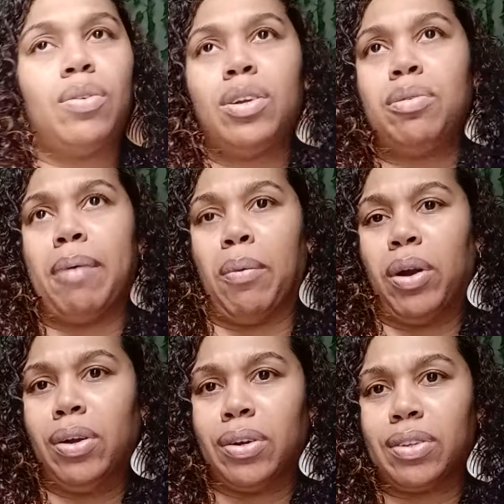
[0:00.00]
going on with my
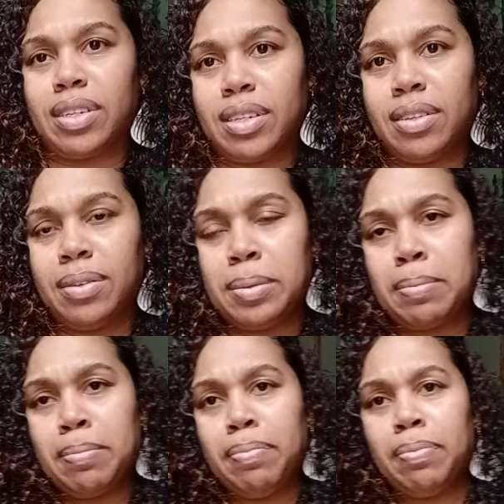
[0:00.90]
words
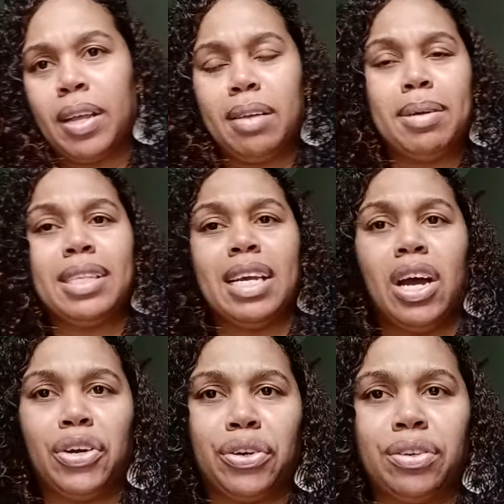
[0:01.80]
i was i say
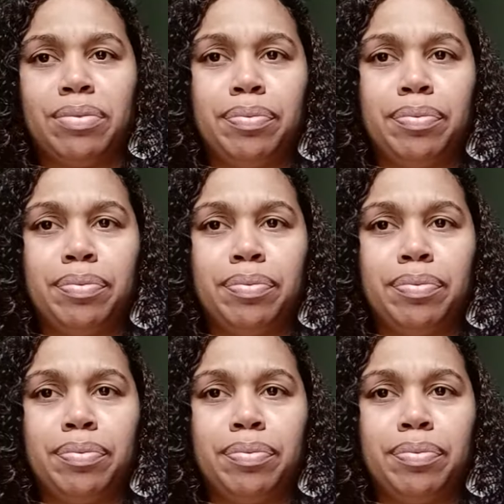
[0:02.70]
utter